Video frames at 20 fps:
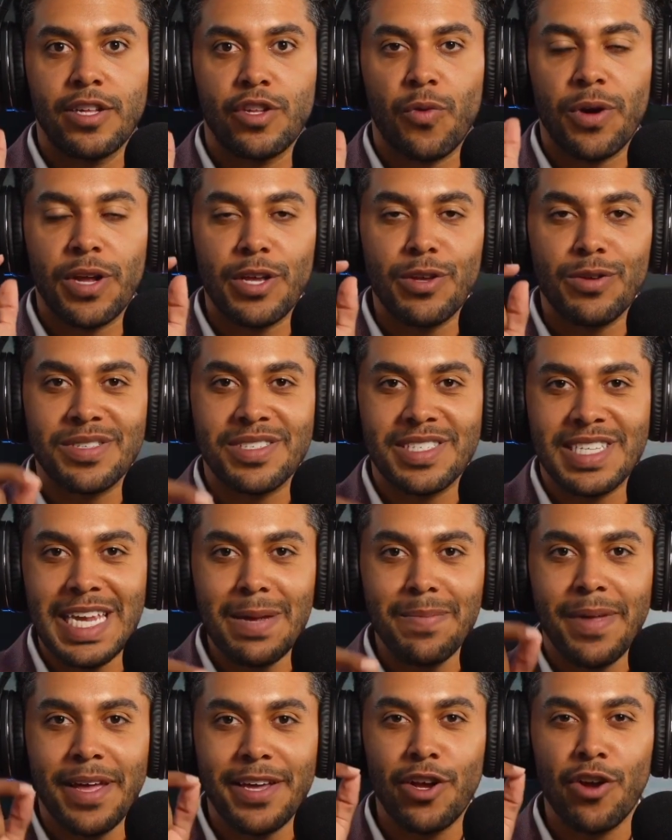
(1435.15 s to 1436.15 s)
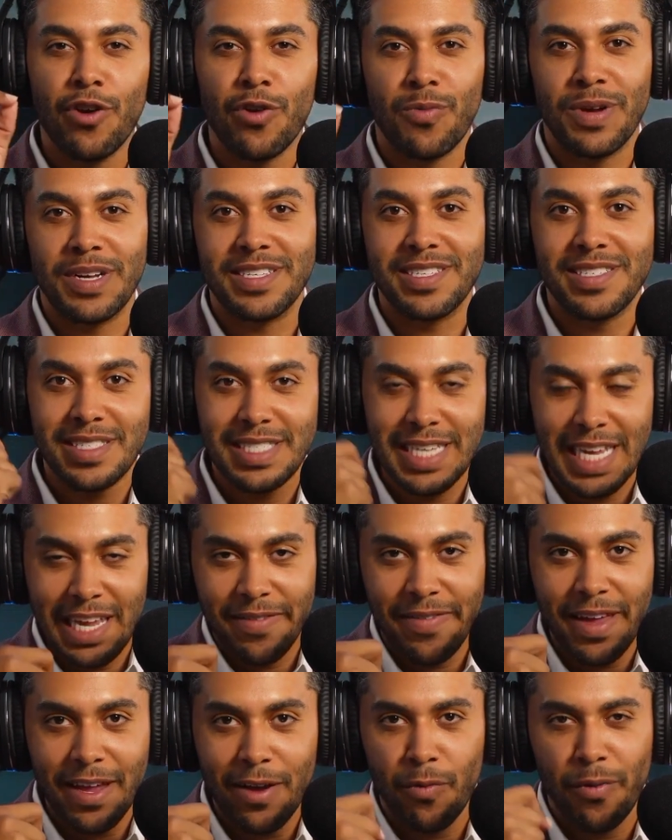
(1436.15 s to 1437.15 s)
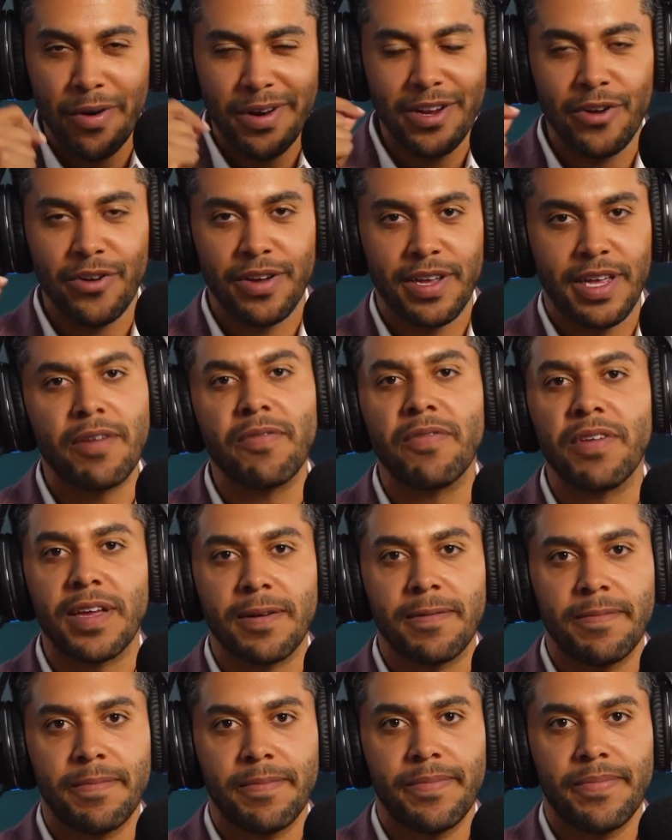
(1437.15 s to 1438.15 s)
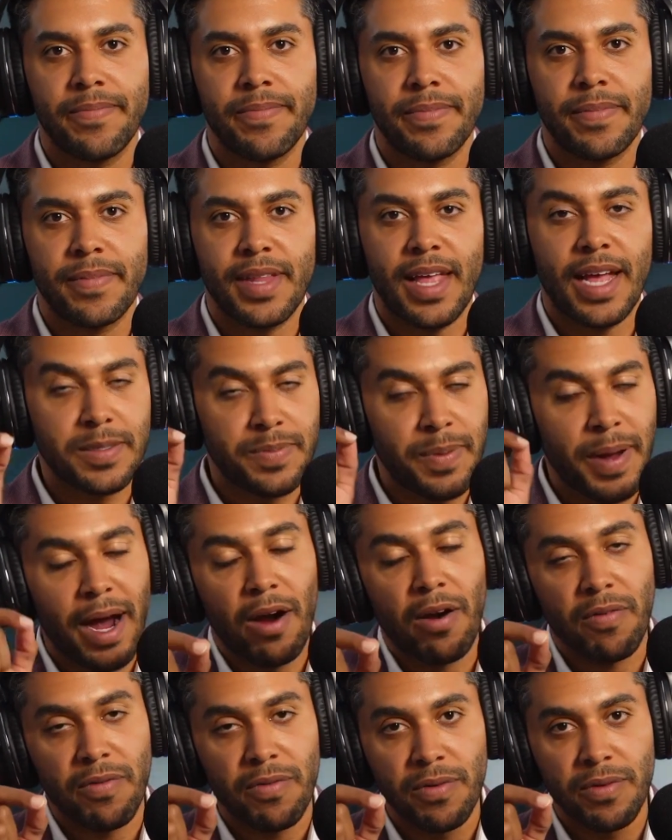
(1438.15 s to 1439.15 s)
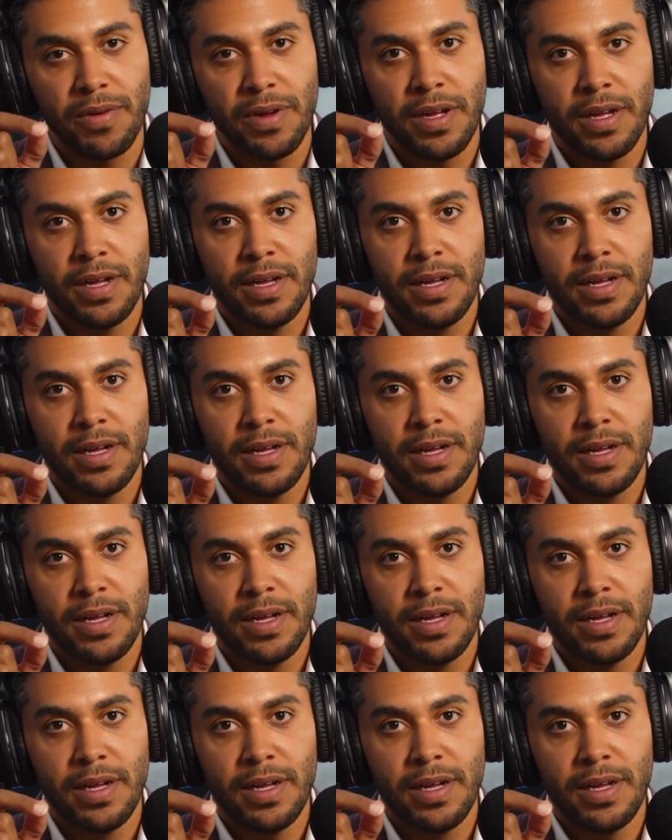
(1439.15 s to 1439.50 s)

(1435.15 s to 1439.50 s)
to where you seem like you're receiving when you're giving. That's powerful.